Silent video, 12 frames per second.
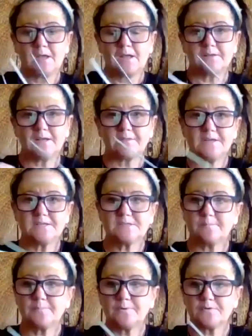Now these are
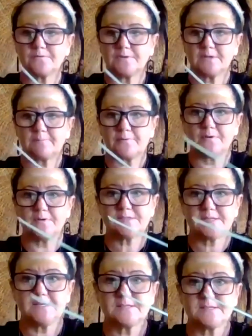beautifully
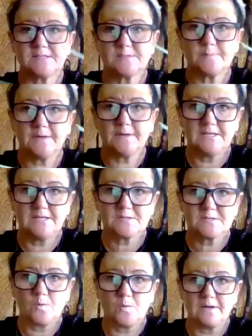processed. This one here is
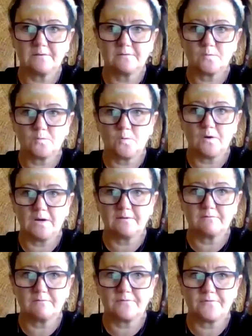quite, quite
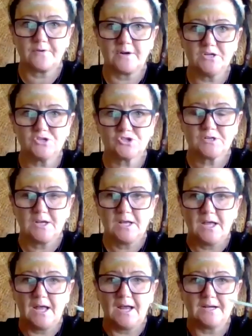fresh
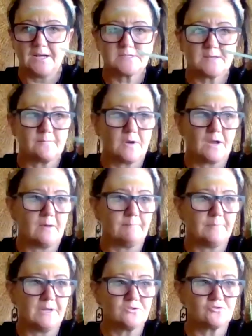and it's um,
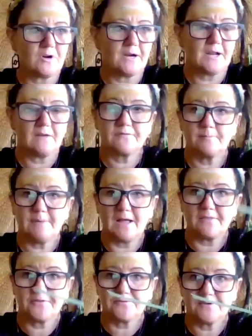been dried out for about
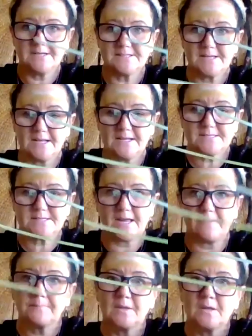three days
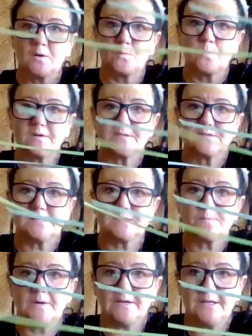now. Whereas this
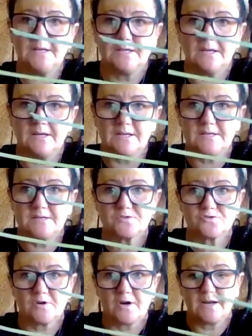one here is
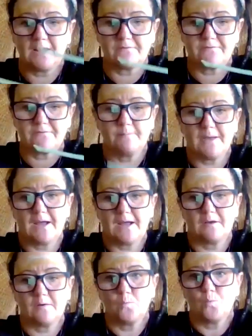dried out for about
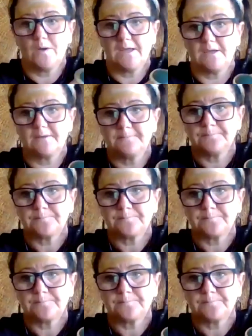a week.